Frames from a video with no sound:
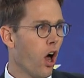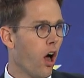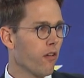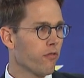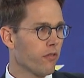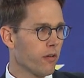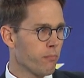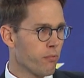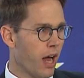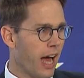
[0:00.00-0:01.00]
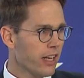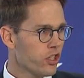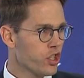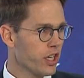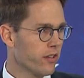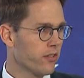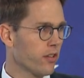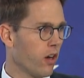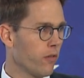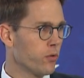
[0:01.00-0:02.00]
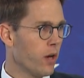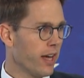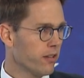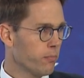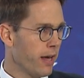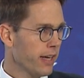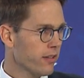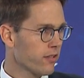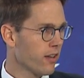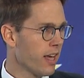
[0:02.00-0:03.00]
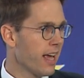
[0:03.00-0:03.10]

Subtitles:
of branches of US banks